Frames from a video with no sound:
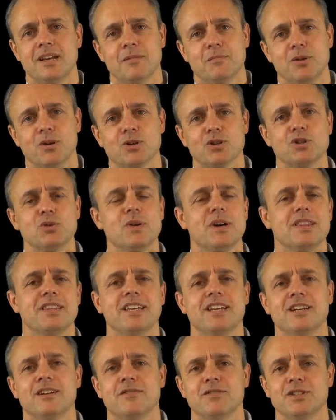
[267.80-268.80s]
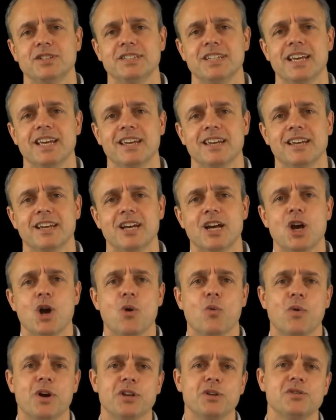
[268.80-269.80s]
But also at the end of the day,
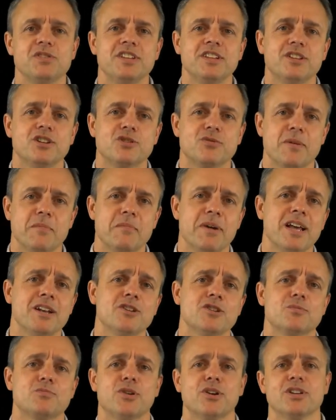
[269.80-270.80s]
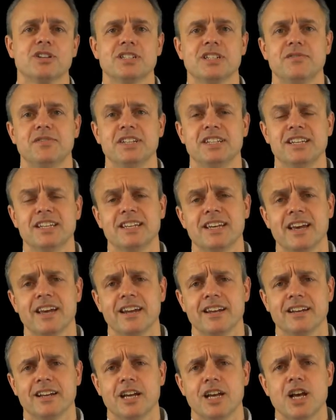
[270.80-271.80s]
when you see the tremendous productivity
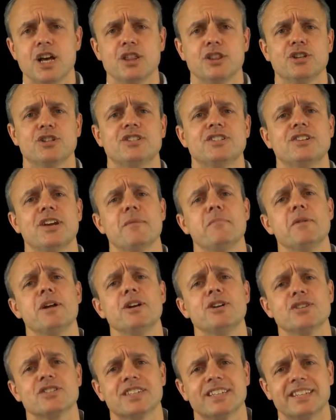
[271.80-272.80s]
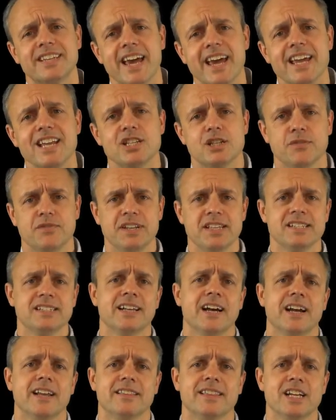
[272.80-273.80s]
gain, the tremendous gains of
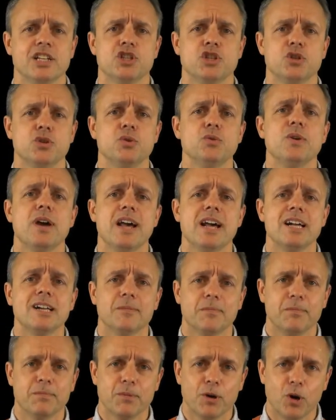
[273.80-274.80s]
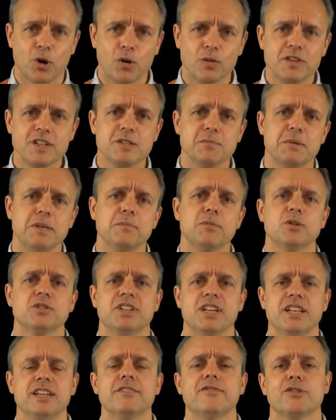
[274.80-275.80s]
insight that you help all these people
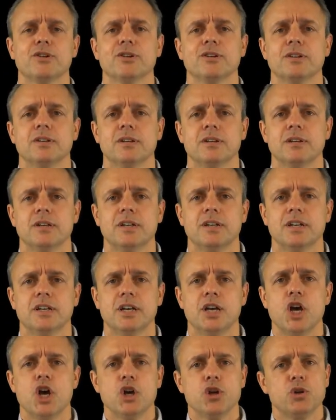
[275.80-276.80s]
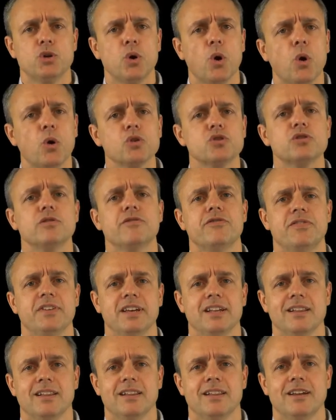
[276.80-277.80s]
deliver, you also
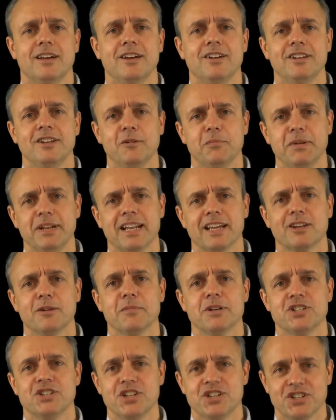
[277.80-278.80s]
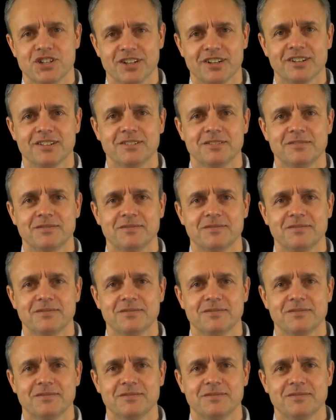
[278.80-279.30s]
feel a little bit like a magician.